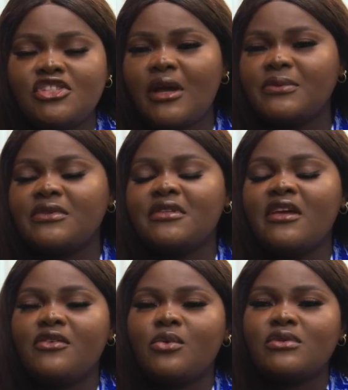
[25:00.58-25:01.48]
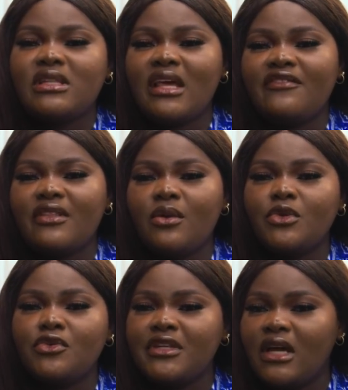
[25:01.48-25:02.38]
a chapter in everyone's life that we
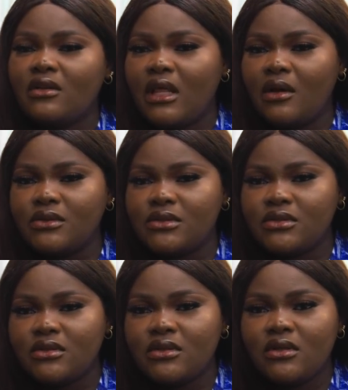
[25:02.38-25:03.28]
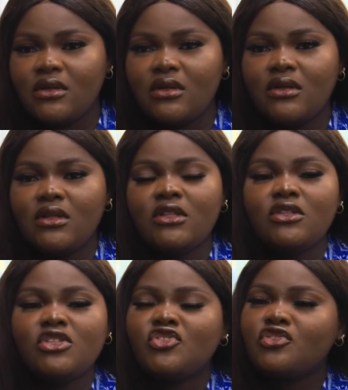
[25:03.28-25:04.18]
don't read out loud.
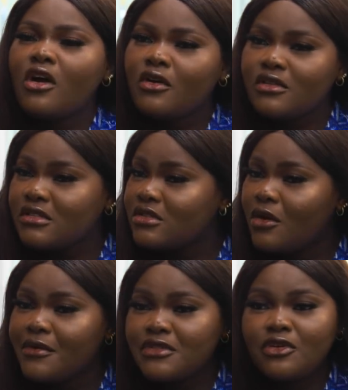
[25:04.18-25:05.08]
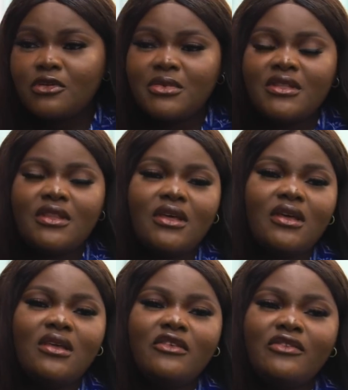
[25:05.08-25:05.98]
The struggles is always going to be
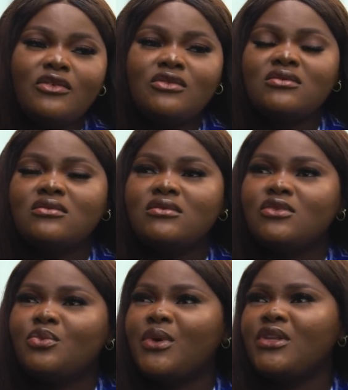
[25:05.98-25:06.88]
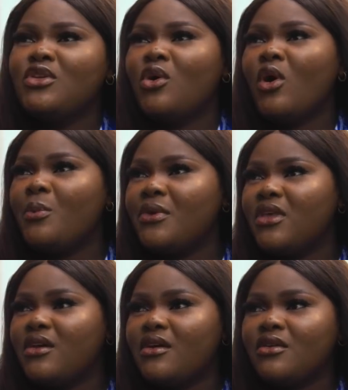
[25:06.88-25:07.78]
there. Even when you're up
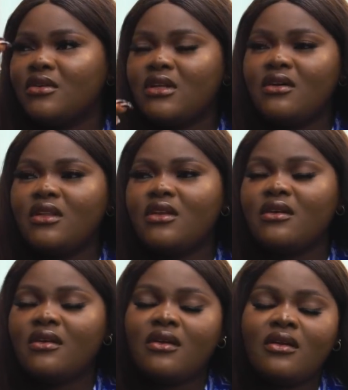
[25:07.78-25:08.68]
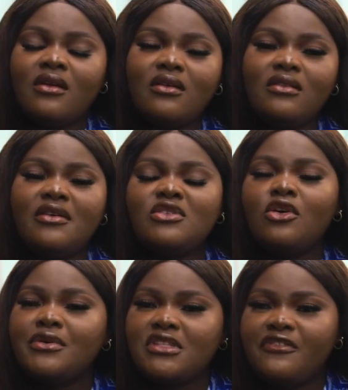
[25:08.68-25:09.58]
here, you're down here, there's
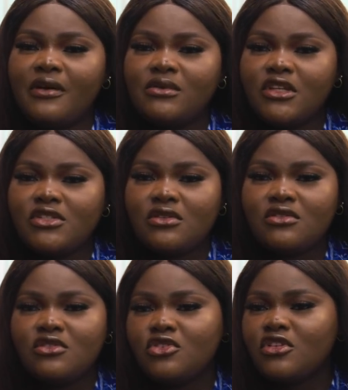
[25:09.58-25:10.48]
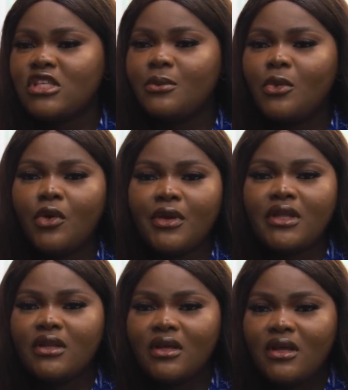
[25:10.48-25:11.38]
always a foundation. So just keep
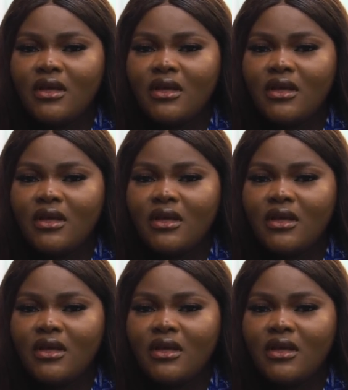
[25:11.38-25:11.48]
going.